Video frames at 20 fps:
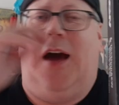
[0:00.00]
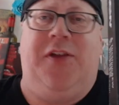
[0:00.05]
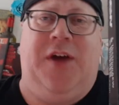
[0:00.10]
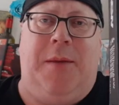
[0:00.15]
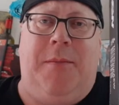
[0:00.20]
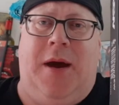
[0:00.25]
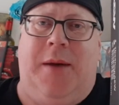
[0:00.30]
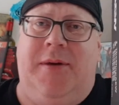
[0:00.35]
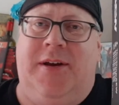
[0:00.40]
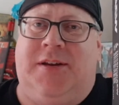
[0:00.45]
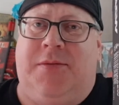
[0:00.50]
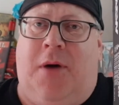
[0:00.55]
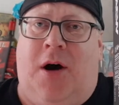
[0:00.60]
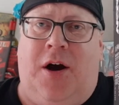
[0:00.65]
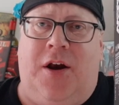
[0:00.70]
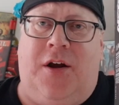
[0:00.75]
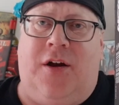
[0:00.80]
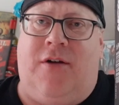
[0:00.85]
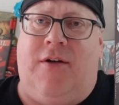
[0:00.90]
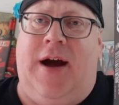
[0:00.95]
I think maybe some
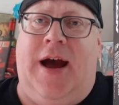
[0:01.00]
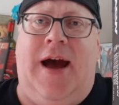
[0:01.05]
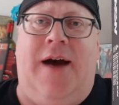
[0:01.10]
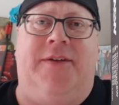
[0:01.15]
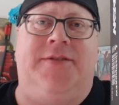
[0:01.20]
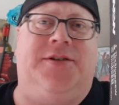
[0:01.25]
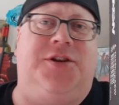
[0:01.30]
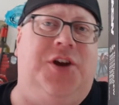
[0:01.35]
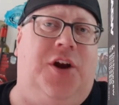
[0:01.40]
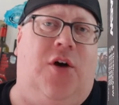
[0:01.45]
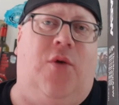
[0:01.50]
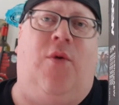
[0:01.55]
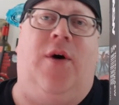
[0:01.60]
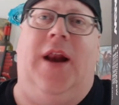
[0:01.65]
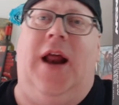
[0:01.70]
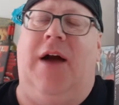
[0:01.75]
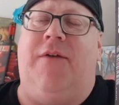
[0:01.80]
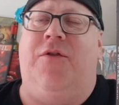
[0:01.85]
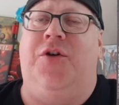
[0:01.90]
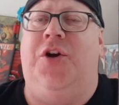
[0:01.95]
autographs, you know,
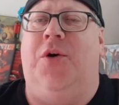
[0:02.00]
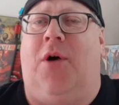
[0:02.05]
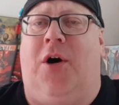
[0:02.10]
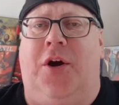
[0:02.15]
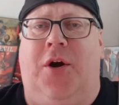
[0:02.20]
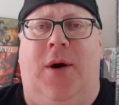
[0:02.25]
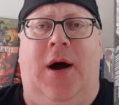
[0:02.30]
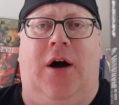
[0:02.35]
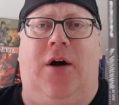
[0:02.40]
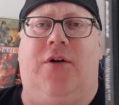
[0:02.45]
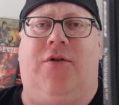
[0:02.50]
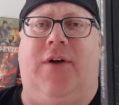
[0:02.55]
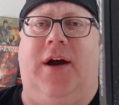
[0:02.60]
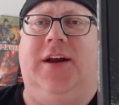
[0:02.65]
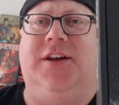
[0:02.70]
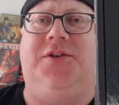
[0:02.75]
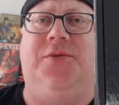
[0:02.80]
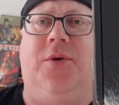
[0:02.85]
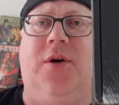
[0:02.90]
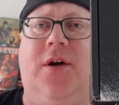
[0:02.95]
whatever. You all know how
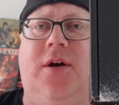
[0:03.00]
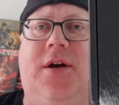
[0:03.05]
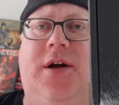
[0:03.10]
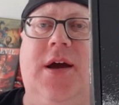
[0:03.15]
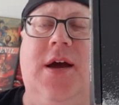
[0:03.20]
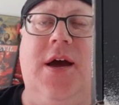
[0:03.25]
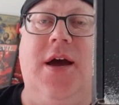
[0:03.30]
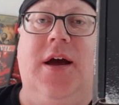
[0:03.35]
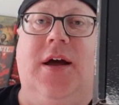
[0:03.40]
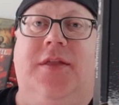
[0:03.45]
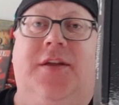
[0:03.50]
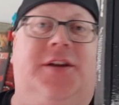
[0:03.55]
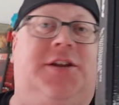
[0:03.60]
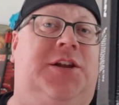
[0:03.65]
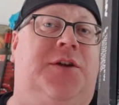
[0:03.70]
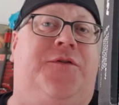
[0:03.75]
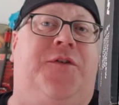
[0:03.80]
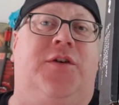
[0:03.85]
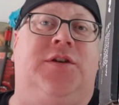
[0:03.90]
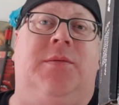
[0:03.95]
crates work. This
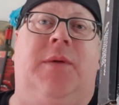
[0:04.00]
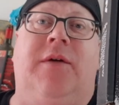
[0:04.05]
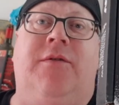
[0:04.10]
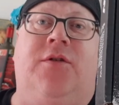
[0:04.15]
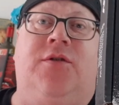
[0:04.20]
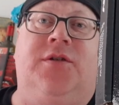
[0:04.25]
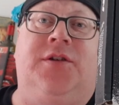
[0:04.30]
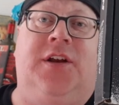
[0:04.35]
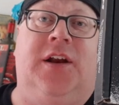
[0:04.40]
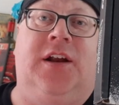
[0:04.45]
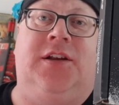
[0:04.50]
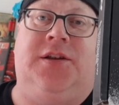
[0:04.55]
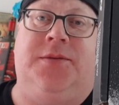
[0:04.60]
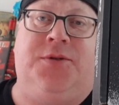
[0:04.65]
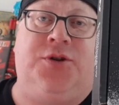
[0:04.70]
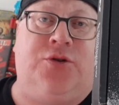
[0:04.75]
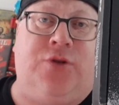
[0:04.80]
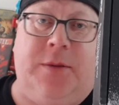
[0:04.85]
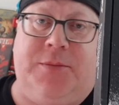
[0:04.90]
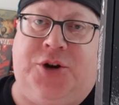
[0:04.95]
is the first time I ever did a
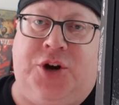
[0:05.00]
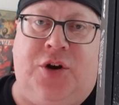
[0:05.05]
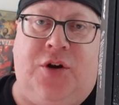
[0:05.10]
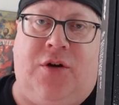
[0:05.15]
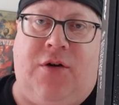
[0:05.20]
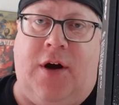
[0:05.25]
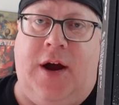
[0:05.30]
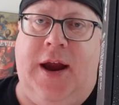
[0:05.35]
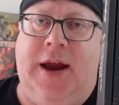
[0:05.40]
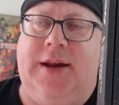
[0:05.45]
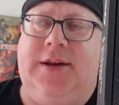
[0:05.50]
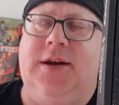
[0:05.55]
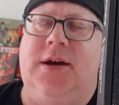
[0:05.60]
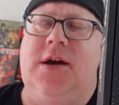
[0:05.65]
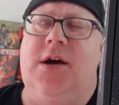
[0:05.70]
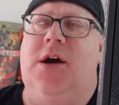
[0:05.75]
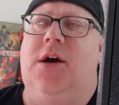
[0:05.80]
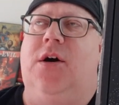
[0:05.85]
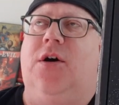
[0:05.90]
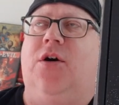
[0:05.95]
subscription crate.
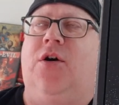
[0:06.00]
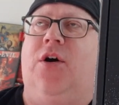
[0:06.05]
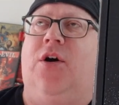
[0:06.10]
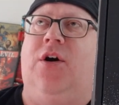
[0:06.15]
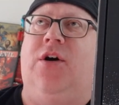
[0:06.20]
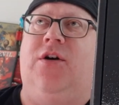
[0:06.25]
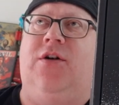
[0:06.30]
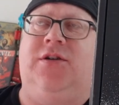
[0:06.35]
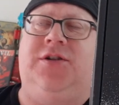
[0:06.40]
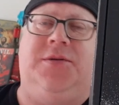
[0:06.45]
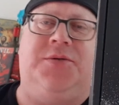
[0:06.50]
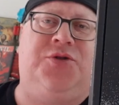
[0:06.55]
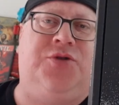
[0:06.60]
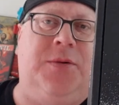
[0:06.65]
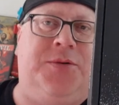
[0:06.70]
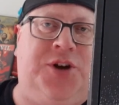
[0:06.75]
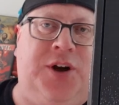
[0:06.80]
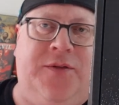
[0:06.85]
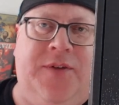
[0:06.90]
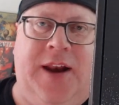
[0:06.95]
Or a
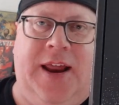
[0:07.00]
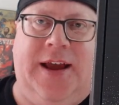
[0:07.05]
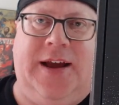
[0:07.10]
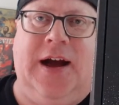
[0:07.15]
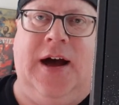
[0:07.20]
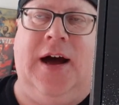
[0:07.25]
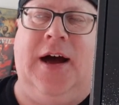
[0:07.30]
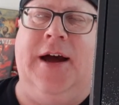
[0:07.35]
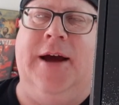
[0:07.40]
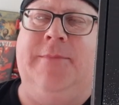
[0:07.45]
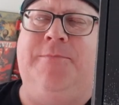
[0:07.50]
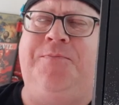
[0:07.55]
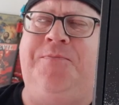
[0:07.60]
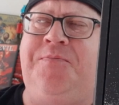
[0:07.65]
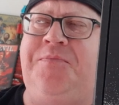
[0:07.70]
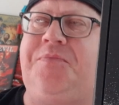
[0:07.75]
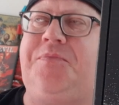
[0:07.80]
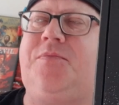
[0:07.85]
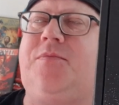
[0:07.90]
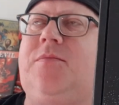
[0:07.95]
subscription of any kind.
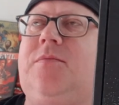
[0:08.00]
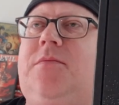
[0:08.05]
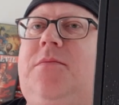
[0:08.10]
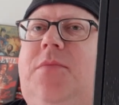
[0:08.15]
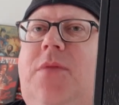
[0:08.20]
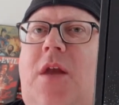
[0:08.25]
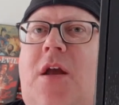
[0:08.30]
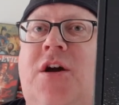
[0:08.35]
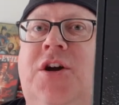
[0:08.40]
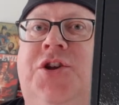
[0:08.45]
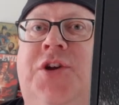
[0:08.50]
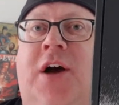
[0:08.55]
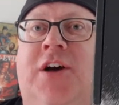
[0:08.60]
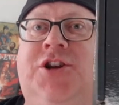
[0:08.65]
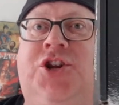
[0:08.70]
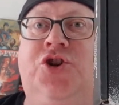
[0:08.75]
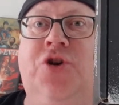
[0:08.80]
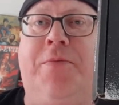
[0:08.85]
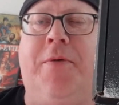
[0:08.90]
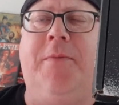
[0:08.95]
So I was
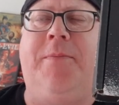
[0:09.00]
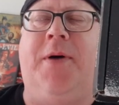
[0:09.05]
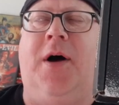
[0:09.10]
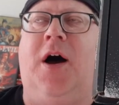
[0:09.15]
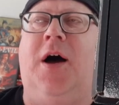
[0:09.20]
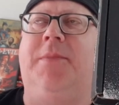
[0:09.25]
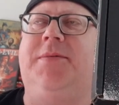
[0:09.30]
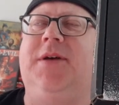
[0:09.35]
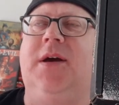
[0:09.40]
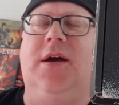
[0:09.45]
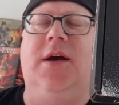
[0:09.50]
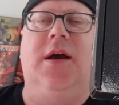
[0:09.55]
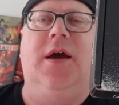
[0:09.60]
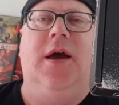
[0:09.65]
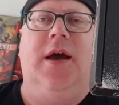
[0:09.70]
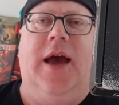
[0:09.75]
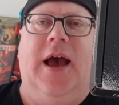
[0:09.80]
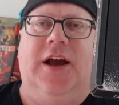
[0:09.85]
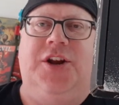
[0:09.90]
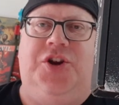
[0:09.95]
super pumped.
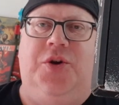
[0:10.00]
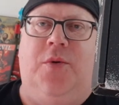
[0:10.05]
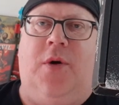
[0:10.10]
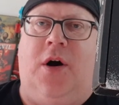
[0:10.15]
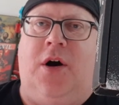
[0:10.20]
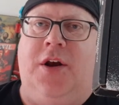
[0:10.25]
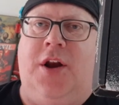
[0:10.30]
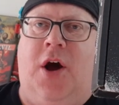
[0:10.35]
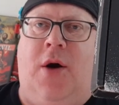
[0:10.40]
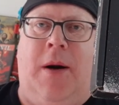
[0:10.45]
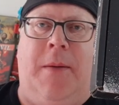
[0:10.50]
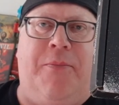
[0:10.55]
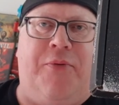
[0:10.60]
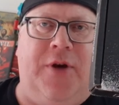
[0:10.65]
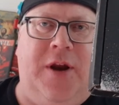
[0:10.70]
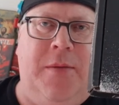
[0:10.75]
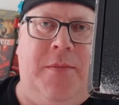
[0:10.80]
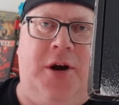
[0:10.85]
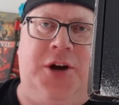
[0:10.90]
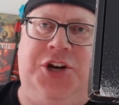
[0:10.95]
As you all know, I'm
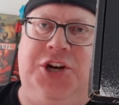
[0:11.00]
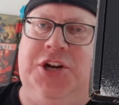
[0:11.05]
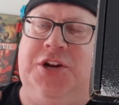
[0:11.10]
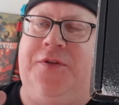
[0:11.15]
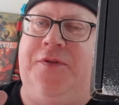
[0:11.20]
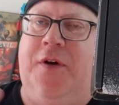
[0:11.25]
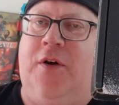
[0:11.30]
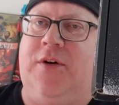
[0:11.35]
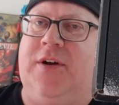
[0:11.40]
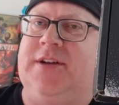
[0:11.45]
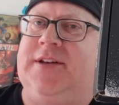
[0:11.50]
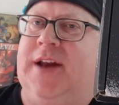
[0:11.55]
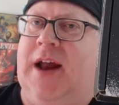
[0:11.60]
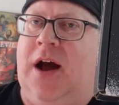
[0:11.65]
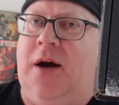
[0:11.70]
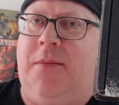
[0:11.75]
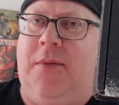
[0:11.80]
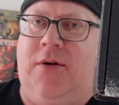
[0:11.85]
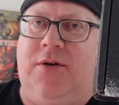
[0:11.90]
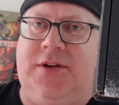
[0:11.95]
pretty much just focused
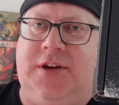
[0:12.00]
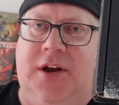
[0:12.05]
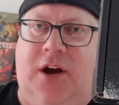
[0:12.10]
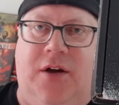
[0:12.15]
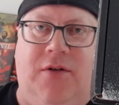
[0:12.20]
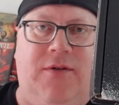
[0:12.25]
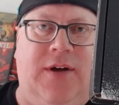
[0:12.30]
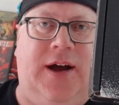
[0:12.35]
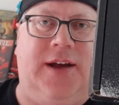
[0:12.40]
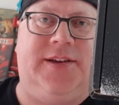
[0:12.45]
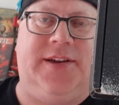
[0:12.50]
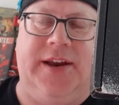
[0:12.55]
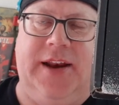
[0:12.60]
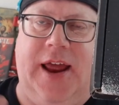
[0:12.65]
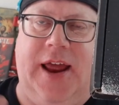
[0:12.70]
now mostly on wrestling,